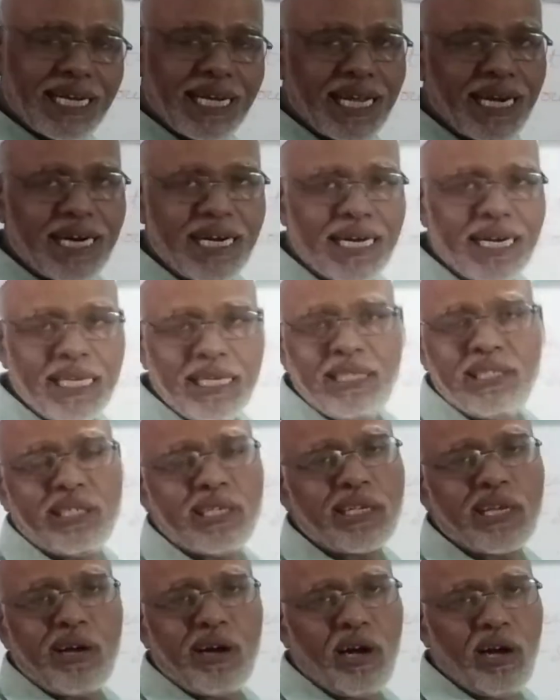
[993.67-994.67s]
current is
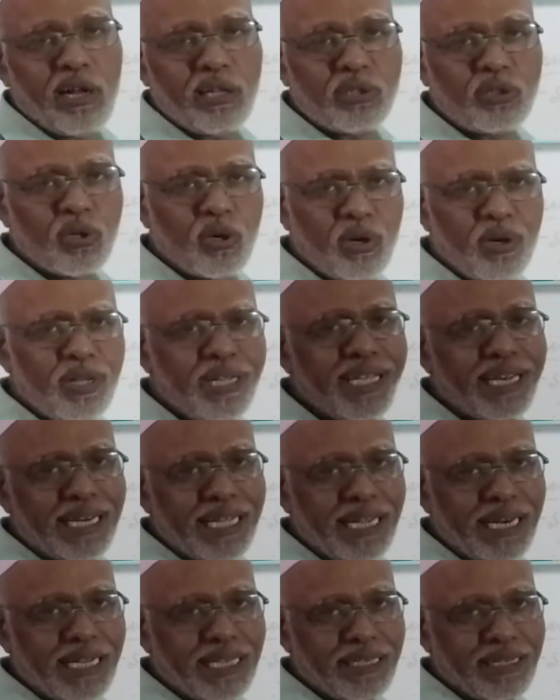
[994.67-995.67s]
also
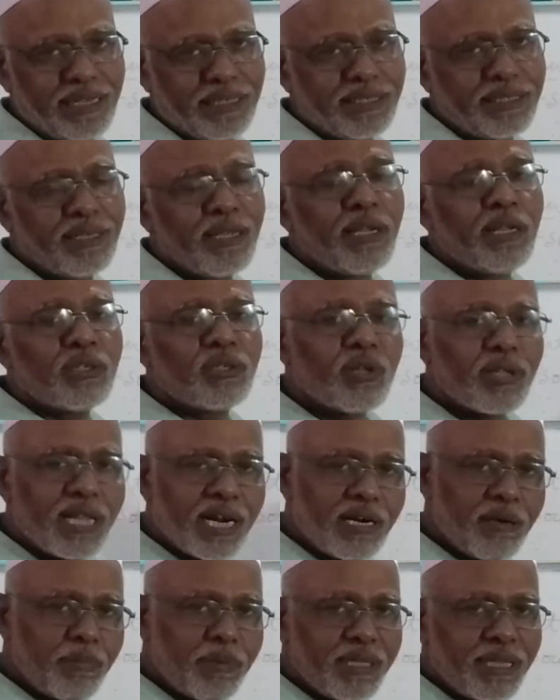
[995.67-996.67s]
increases. So
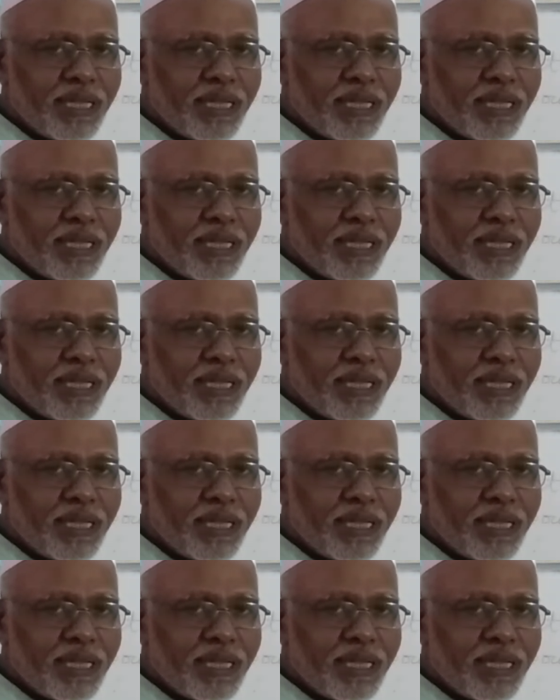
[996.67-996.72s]
that means